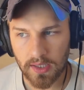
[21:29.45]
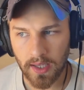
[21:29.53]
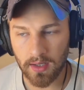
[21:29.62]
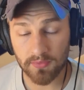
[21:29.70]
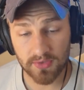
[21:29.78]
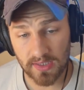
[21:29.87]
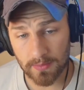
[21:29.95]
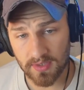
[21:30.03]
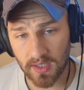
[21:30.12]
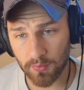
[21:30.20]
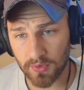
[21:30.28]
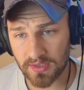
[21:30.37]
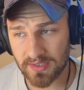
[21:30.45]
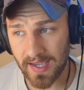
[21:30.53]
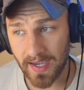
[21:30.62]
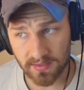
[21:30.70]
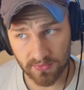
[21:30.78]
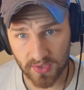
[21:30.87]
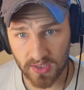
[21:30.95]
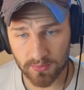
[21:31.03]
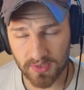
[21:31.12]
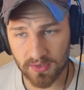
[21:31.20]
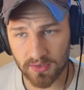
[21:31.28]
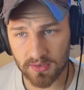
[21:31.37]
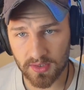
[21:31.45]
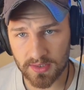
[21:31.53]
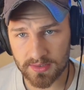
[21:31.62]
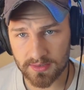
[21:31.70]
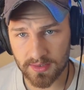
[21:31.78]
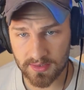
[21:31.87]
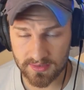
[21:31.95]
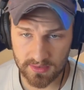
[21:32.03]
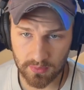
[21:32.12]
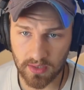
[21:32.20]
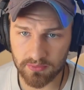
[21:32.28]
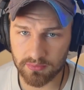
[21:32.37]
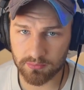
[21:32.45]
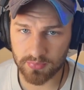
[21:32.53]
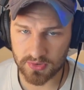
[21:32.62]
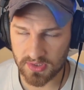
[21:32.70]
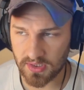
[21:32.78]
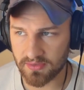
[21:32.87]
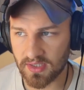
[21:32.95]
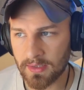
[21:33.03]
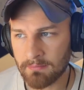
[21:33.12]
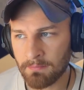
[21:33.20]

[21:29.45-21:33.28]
And oftentimes they're not willing to ask for help either. At least that's what I've perceived.